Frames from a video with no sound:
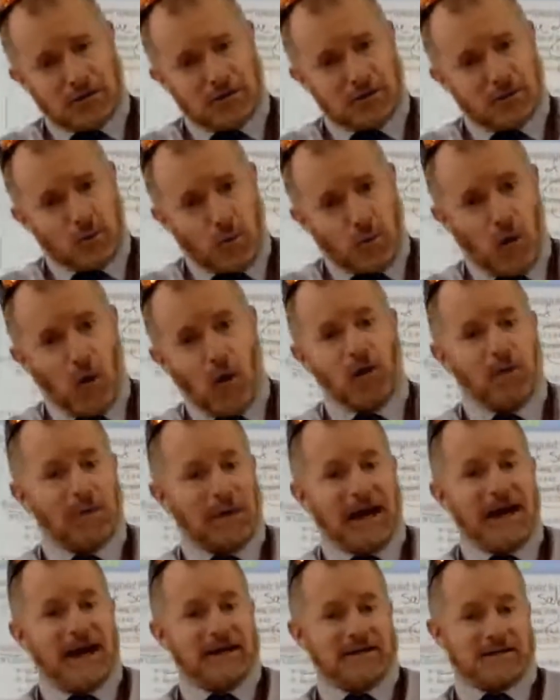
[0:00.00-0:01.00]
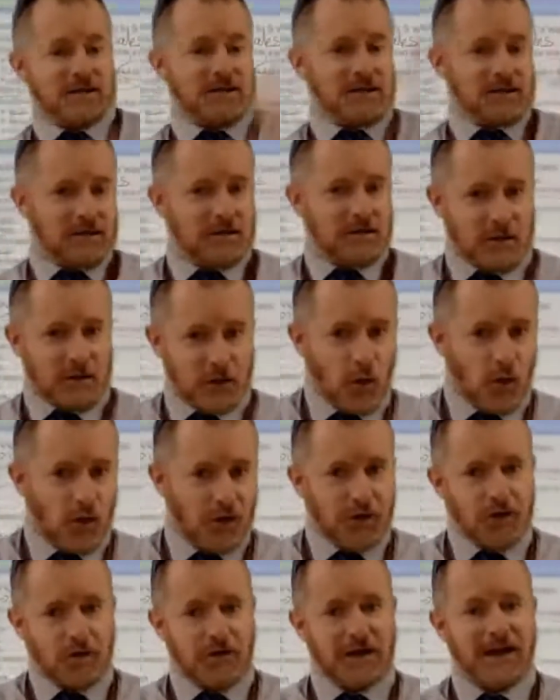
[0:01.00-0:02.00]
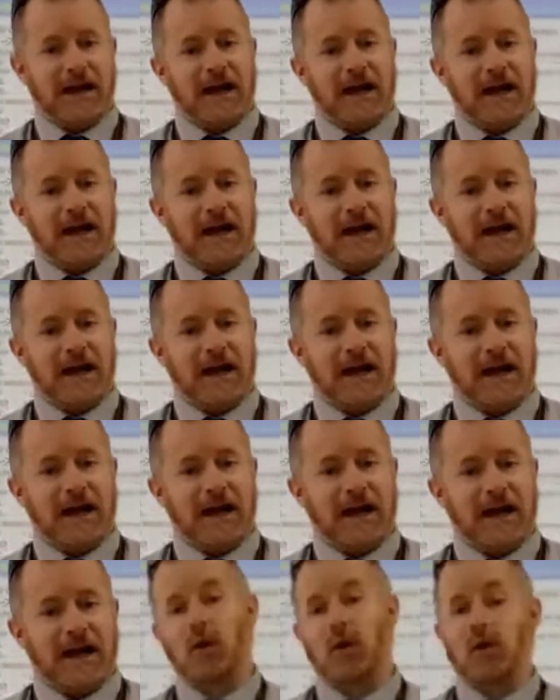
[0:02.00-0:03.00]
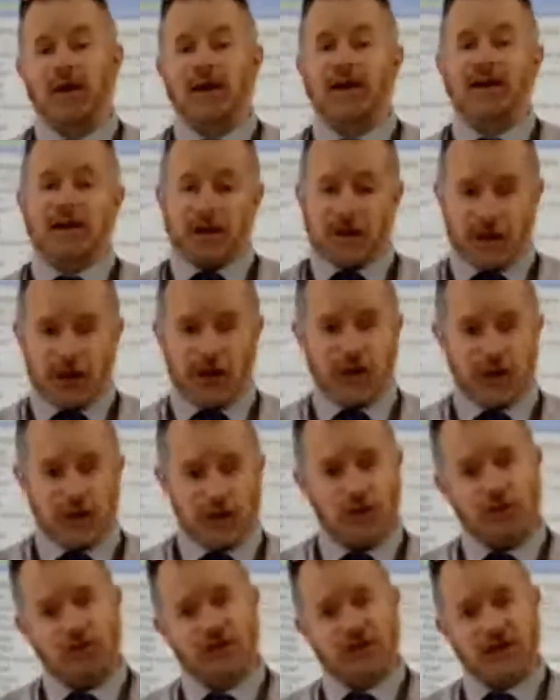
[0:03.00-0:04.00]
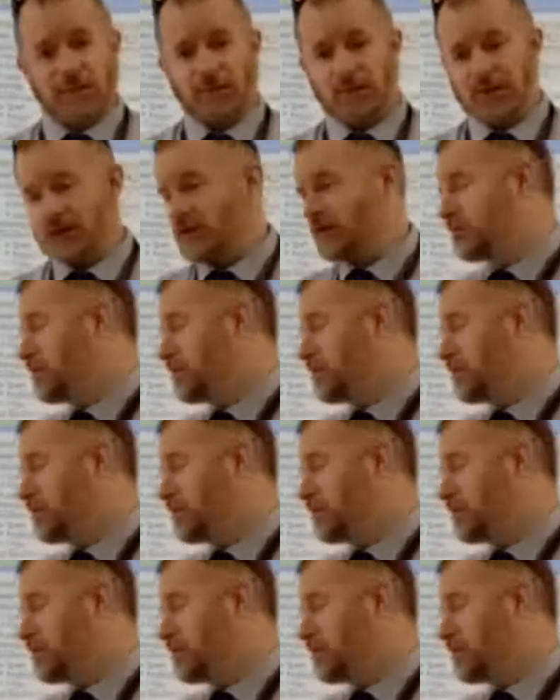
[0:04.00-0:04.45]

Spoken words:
Walmart, North Korean army, employ huge numbers of people.